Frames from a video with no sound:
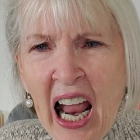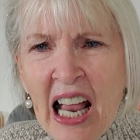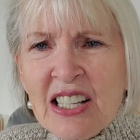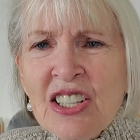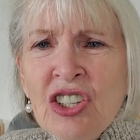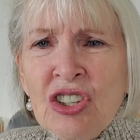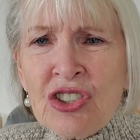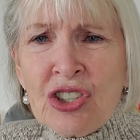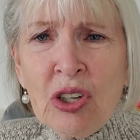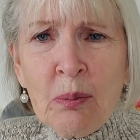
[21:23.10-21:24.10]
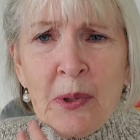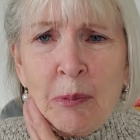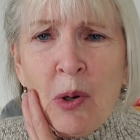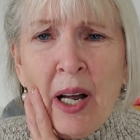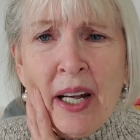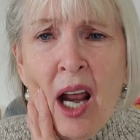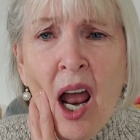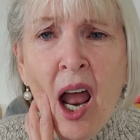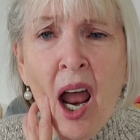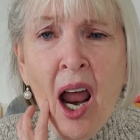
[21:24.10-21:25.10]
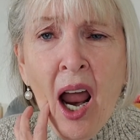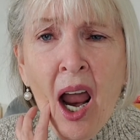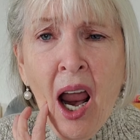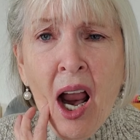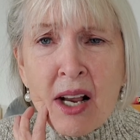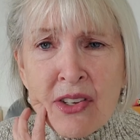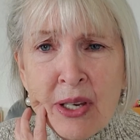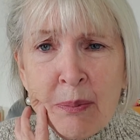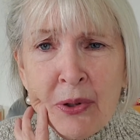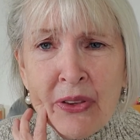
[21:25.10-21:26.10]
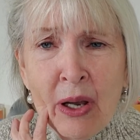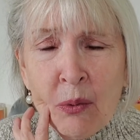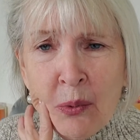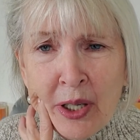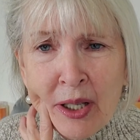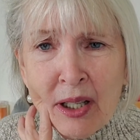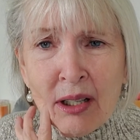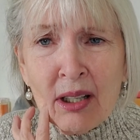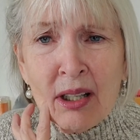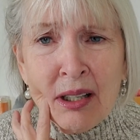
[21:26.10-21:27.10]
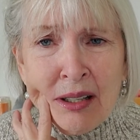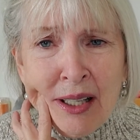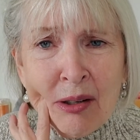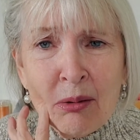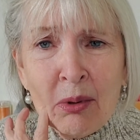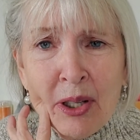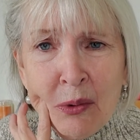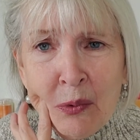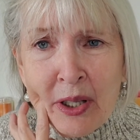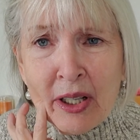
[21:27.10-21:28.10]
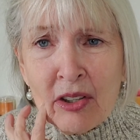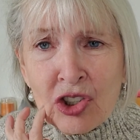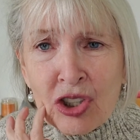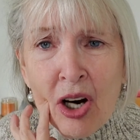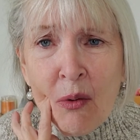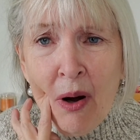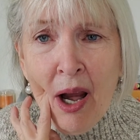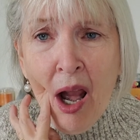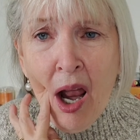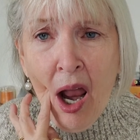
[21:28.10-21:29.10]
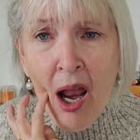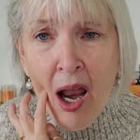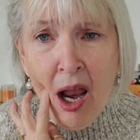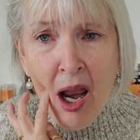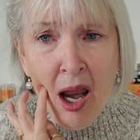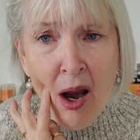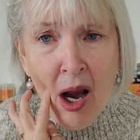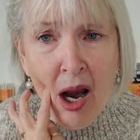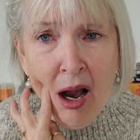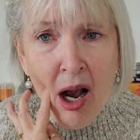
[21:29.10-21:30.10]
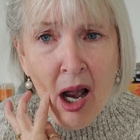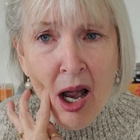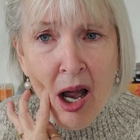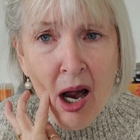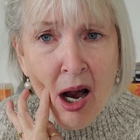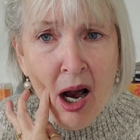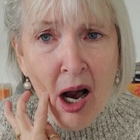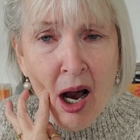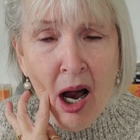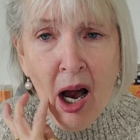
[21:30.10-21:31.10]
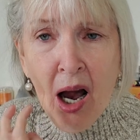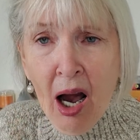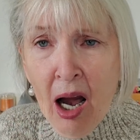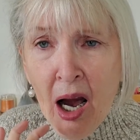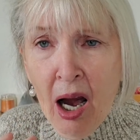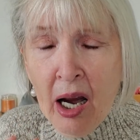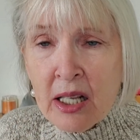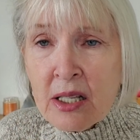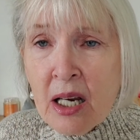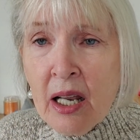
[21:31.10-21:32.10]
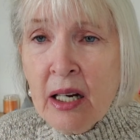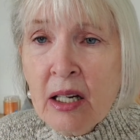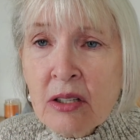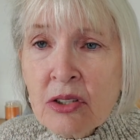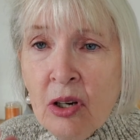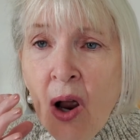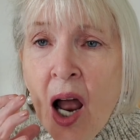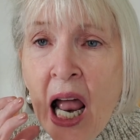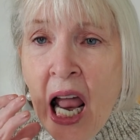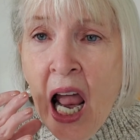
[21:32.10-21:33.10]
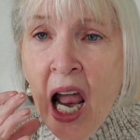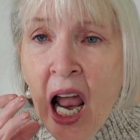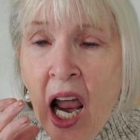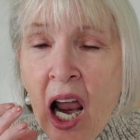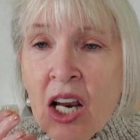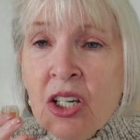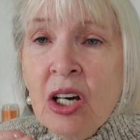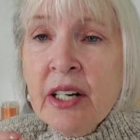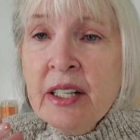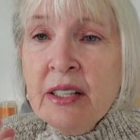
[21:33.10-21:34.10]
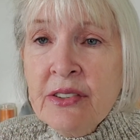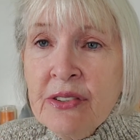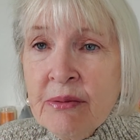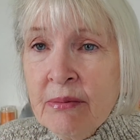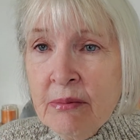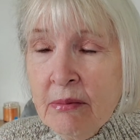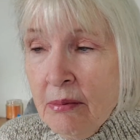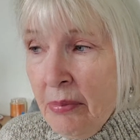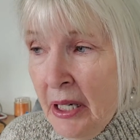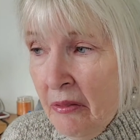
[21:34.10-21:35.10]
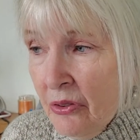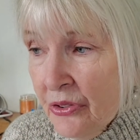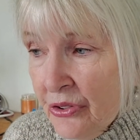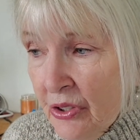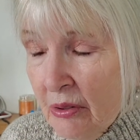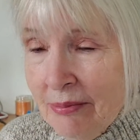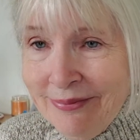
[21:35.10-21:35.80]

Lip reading: still hurts to open wide because they put that really wicked shot right here inside in. So yawning is painful still.